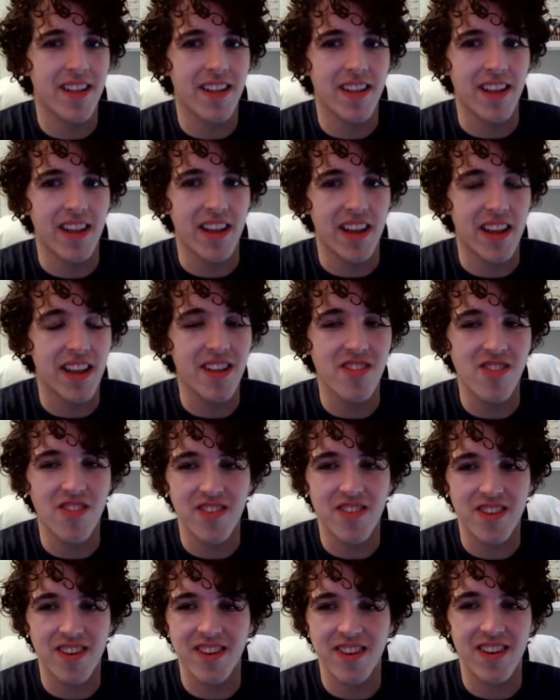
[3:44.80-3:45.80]

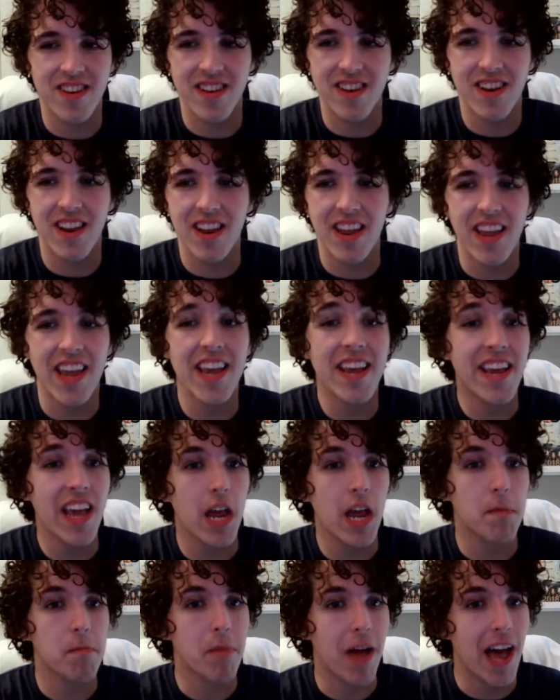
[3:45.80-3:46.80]
he
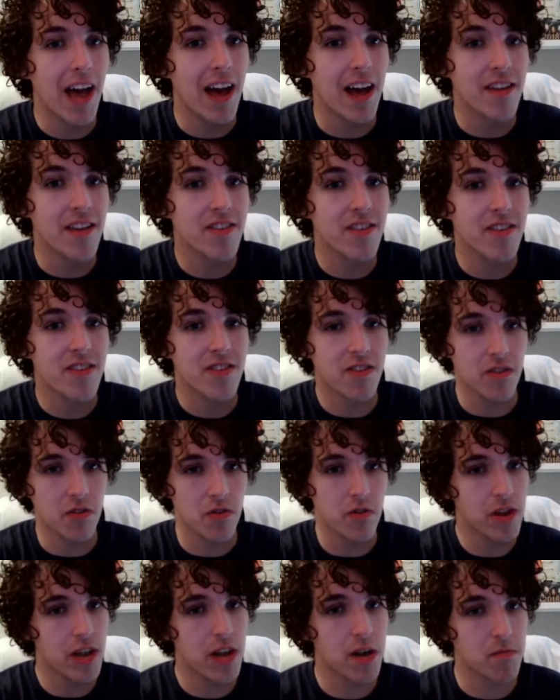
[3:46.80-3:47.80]
can't pass, so you
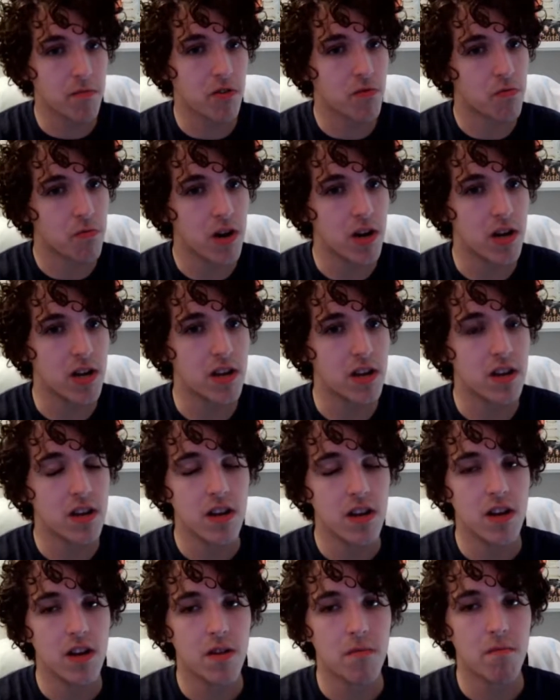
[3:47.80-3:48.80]
get him to run.
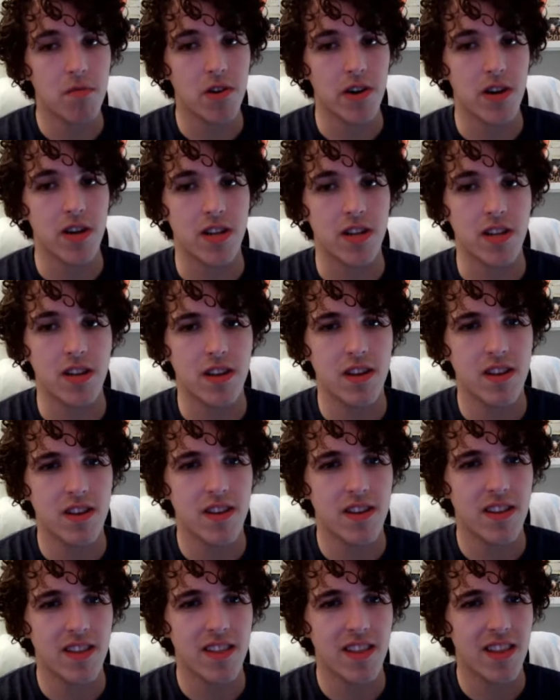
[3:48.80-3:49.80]
But
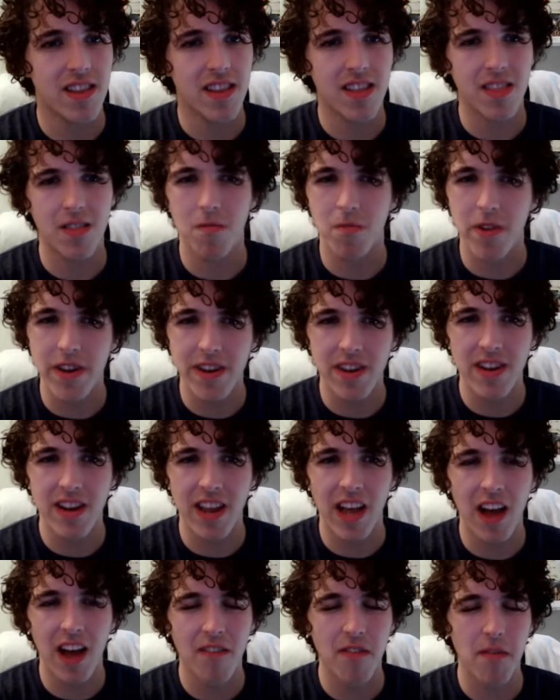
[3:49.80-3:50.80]
we didn't
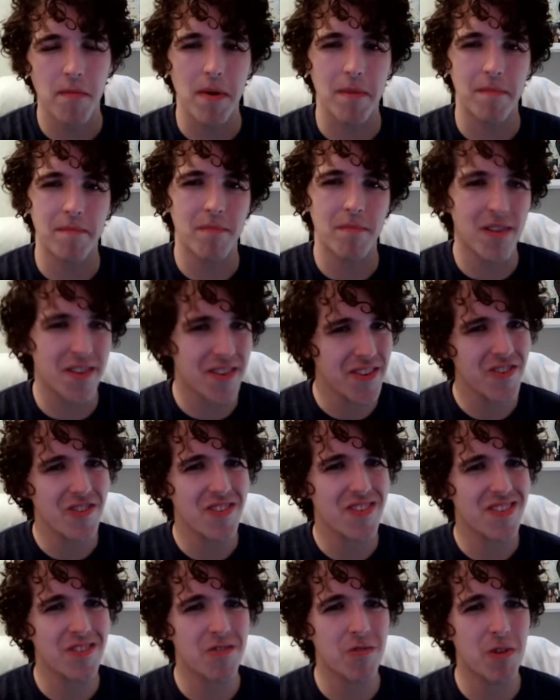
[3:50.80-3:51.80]
have him in
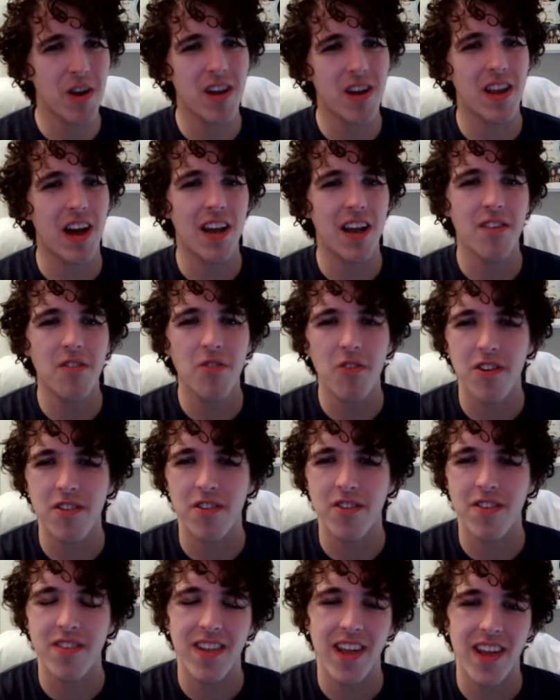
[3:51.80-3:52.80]
positions to run. I don't
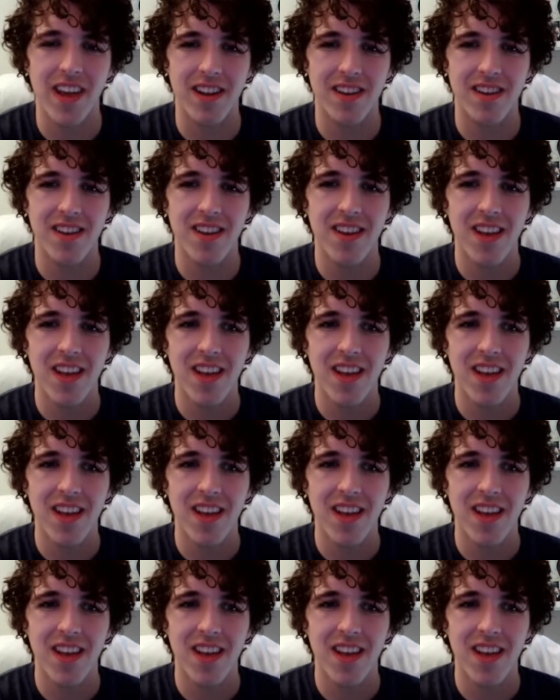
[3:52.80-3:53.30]
understand.